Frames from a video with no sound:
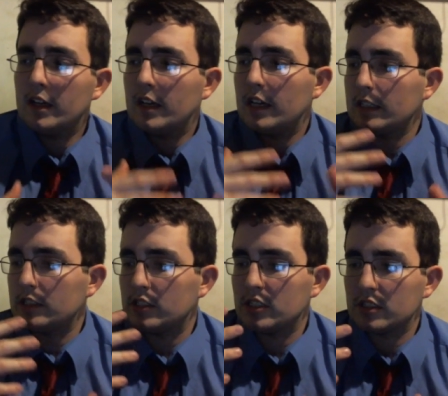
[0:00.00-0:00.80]

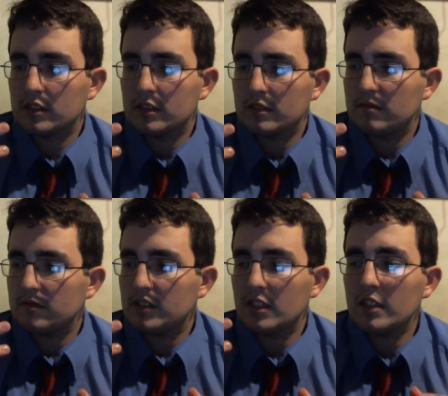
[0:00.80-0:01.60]
It's just,
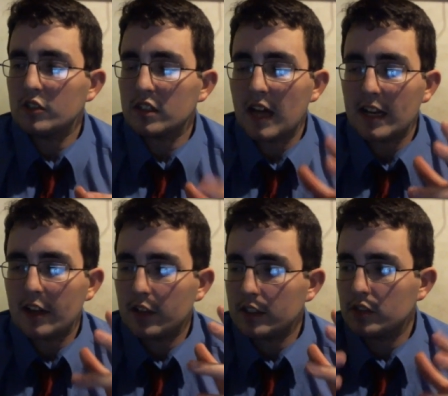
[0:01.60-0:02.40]
there's a lot of
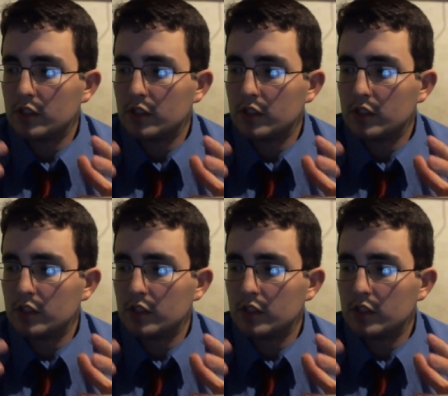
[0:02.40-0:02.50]
things to